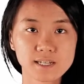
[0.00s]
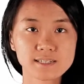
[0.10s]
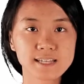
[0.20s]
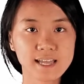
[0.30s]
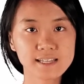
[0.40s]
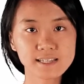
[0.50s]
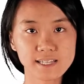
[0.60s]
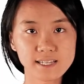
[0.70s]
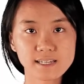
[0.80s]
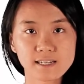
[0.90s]

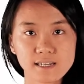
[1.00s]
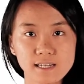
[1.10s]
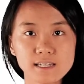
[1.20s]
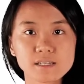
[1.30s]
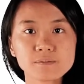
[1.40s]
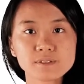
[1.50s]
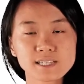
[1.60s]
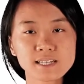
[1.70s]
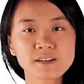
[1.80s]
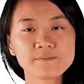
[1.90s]
Secondly, in the
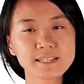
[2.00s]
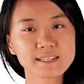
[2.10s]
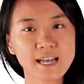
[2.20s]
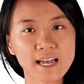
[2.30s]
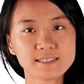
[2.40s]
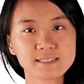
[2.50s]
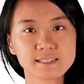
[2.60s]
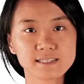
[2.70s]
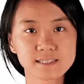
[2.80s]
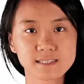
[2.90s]
process of
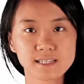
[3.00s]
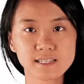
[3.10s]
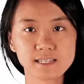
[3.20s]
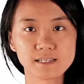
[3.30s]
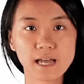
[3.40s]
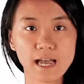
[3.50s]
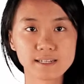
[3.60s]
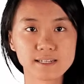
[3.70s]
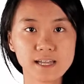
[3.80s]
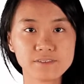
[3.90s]
magnetizing the
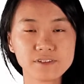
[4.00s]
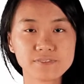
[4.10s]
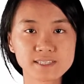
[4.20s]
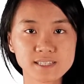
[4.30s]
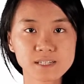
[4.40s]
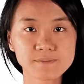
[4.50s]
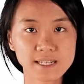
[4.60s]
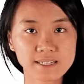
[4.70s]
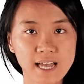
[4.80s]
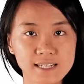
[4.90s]
iron and reversing the
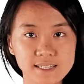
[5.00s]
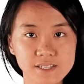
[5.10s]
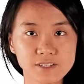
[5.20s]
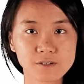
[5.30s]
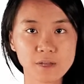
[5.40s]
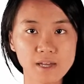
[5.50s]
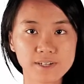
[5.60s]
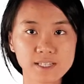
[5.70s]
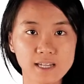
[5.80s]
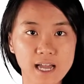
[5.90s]
magnetization
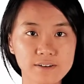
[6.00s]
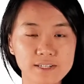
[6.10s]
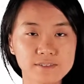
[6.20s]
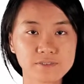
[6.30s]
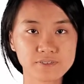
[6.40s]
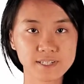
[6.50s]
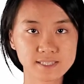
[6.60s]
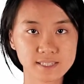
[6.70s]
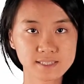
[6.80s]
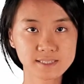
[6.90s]
wherever the current
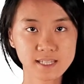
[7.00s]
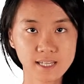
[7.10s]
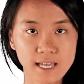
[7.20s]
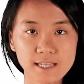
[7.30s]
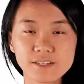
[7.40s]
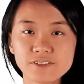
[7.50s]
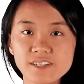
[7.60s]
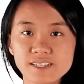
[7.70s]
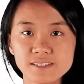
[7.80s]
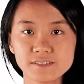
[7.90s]
reverses,
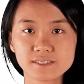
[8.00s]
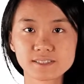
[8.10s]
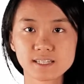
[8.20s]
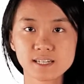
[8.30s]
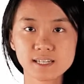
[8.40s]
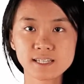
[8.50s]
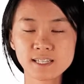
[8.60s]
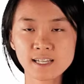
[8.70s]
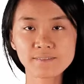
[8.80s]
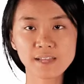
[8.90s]
energy is used,
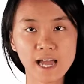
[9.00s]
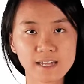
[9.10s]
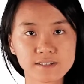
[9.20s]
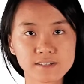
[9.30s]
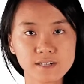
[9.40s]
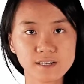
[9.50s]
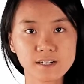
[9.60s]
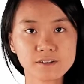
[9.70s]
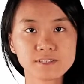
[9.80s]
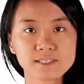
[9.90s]
heating up the iron core,
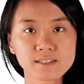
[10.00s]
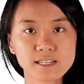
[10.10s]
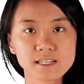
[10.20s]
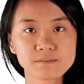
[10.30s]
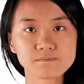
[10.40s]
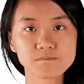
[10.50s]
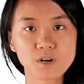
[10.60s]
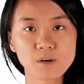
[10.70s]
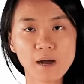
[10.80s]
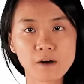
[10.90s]
resulting in
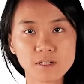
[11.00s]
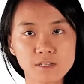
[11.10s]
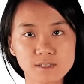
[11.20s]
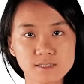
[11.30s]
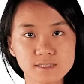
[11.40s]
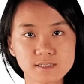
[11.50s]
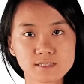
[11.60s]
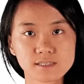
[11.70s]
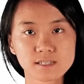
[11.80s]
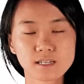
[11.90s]
more power losses.
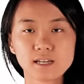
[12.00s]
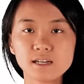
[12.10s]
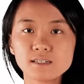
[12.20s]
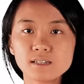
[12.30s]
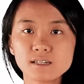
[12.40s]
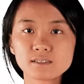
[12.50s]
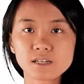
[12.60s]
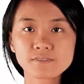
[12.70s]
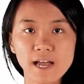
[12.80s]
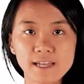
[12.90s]

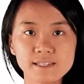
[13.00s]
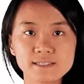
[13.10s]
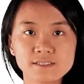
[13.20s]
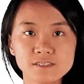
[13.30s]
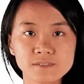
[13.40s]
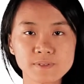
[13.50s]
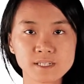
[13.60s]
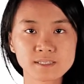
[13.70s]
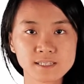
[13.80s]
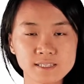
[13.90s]
Soft iron is used
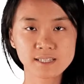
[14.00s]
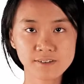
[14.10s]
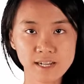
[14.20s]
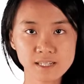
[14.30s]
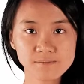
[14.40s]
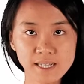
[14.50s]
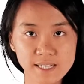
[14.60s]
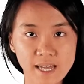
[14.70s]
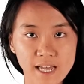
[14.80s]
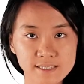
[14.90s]
because it directly
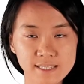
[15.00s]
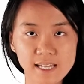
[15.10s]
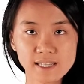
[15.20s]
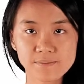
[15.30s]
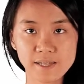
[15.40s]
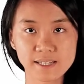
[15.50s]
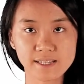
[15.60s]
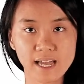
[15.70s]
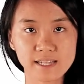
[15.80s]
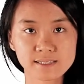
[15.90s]
magnetized and
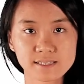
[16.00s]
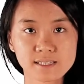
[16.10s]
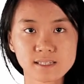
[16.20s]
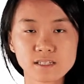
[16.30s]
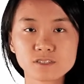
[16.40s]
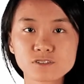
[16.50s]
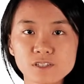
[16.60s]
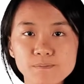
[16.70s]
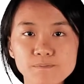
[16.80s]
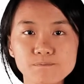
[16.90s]
demagnetized, so
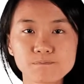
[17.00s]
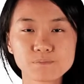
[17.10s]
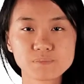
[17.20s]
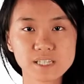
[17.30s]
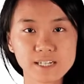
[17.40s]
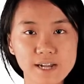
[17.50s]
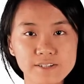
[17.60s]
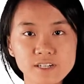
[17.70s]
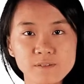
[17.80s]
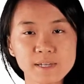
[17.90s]
the
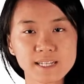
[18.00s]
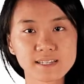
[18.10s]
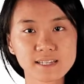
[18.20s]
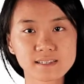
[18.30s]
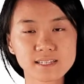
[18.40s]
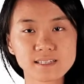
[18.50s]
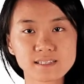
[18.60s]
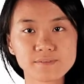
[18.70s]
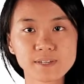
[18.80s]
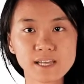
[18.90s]
direction of
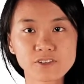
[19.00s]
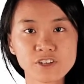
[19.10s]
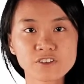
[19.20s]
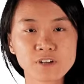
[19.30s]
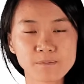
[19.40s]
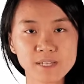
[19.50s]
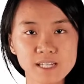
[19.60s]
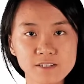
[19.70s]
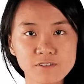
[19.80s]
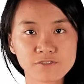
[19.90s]
magnetism can change
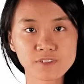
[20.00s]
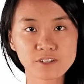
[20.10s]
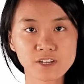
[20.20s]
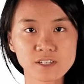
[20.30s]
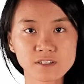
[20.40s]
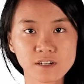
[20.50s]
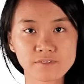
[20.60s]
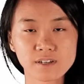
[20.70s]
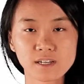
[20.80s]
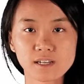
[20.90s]
rapidly with the change
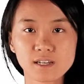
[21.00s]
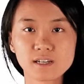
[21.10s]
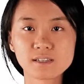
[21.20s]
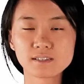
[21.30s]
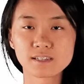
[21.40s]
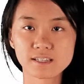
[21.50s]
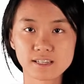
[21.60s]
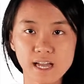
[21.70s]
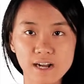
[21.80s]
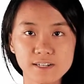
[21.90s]
of the
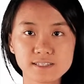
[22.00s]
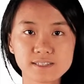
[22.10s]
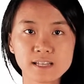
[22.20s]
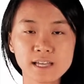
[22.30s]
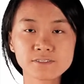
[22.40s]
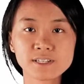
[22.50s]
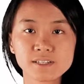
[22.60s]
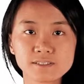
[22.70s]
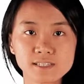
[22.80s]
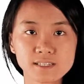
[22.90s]
current, hence
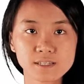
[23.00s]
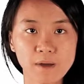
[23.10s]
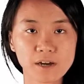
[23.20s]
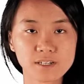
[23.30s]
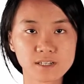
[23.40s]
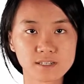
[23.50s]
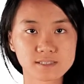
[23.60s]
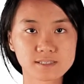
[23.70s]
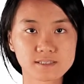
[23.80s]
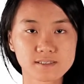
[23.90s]
reducing the power loss.